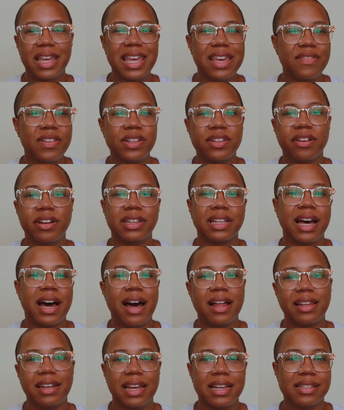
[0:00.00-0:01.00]
Even during the
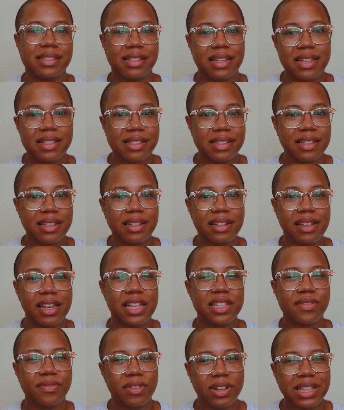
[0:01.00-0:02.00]
holiday season,
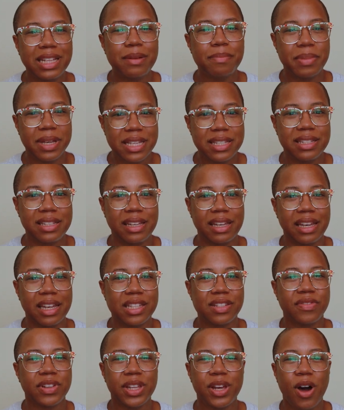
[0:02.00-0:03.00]
it's really busy.
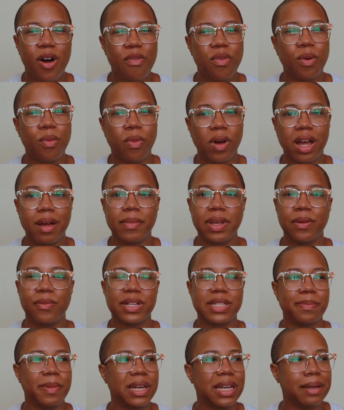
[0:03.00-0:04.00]
It's really overwhelming.
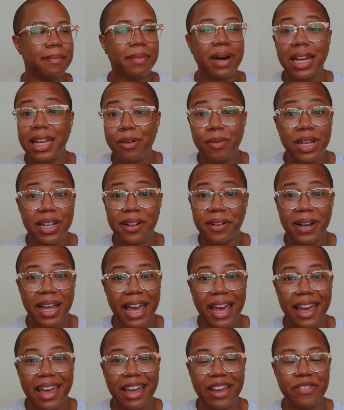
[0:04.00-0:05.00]
We're spending money we don't
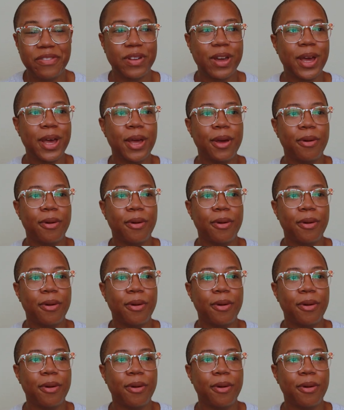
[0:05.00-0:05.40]
have.